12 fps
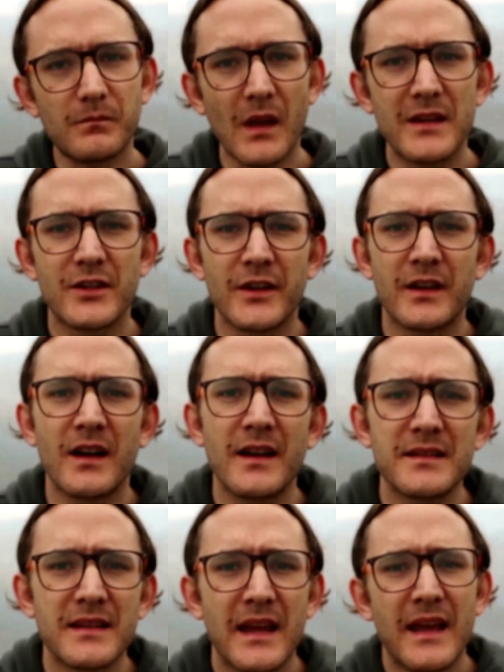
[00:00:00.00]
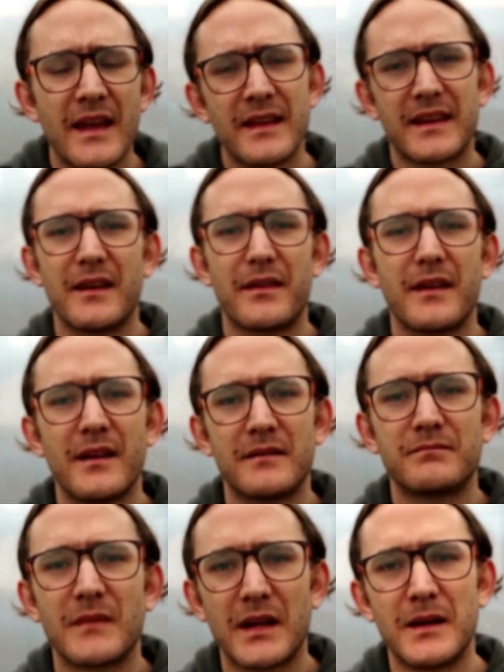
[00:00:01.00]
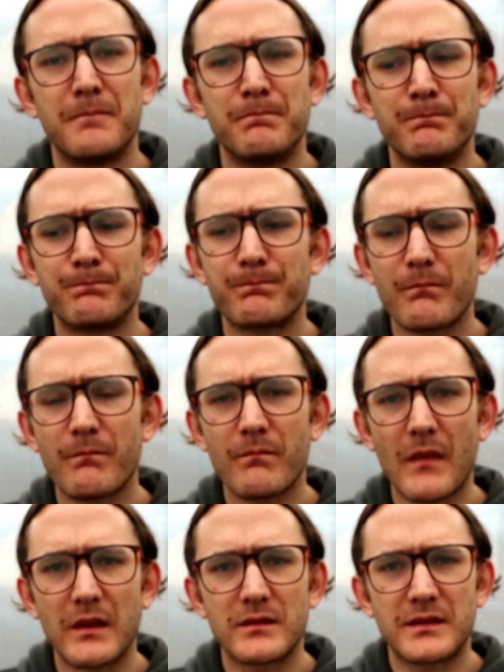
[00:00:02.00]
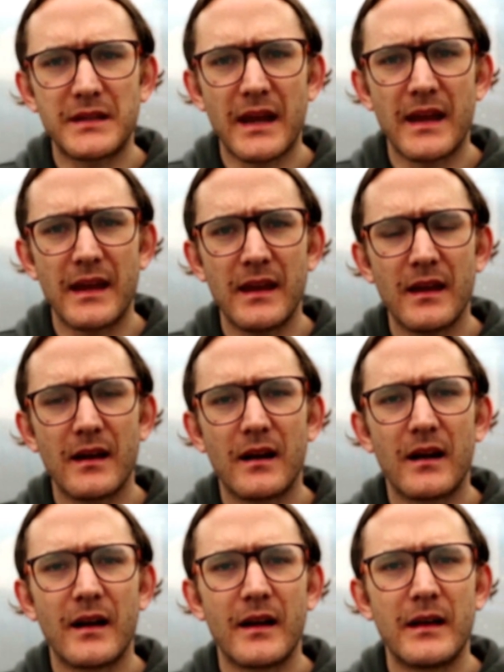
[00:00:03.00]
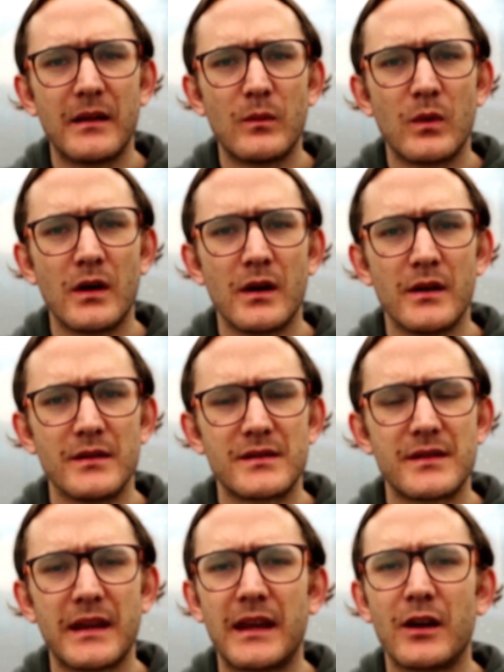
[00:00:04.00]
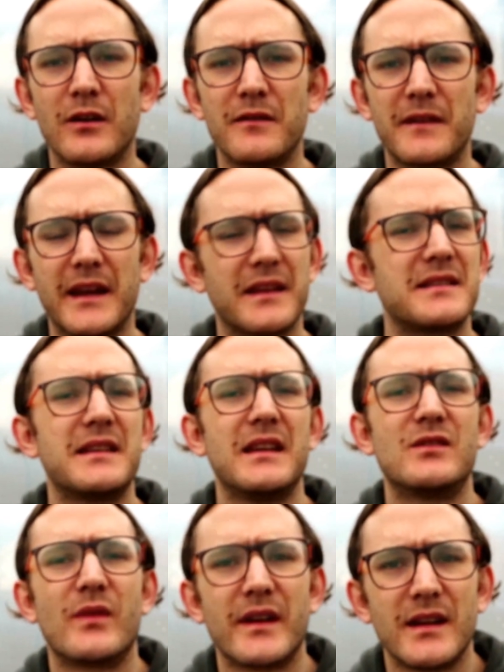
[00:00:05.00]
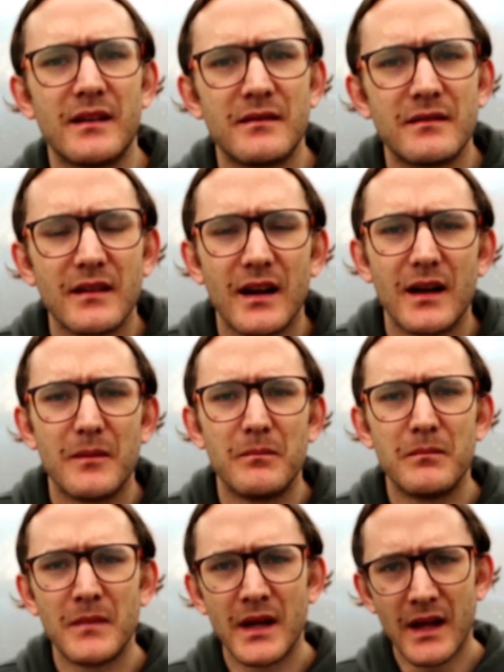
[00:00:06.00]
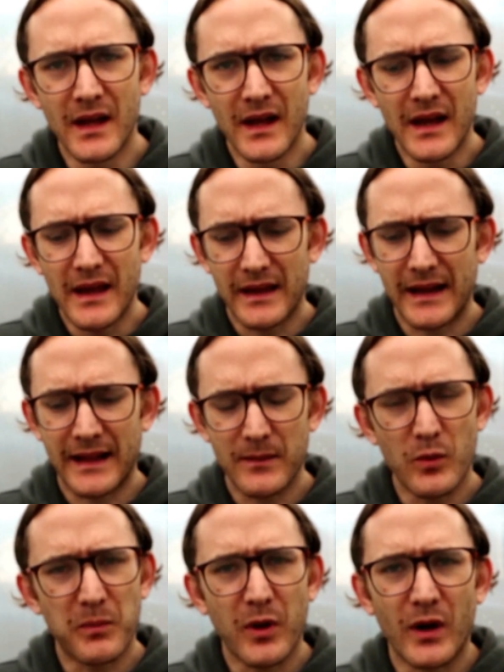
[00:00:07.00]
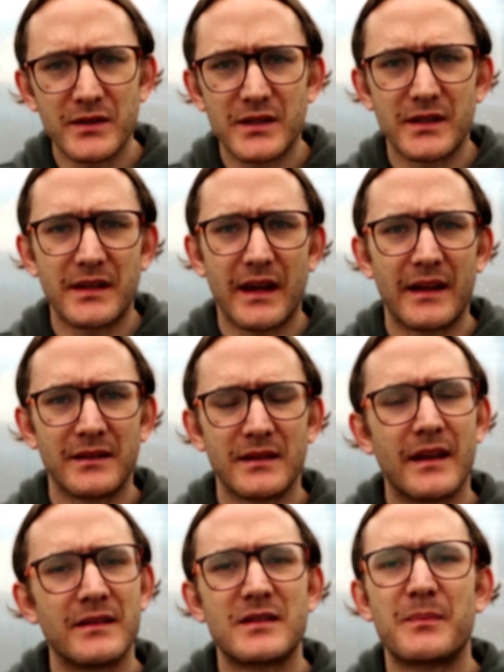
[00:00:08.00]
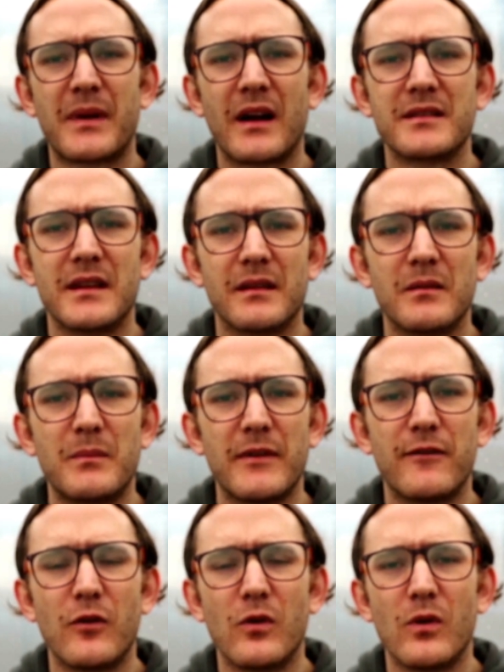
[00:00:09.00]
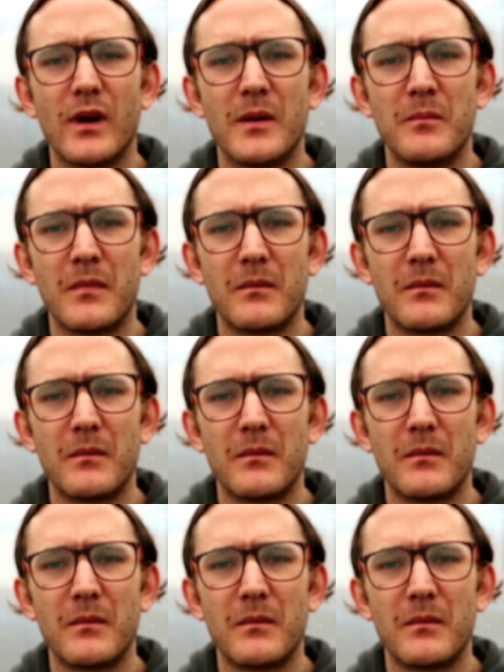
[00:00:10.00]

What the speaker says: How's it going, guys? Kenneth here. Today I was thinking of getting seeds ready, getting them all planted and sprouting before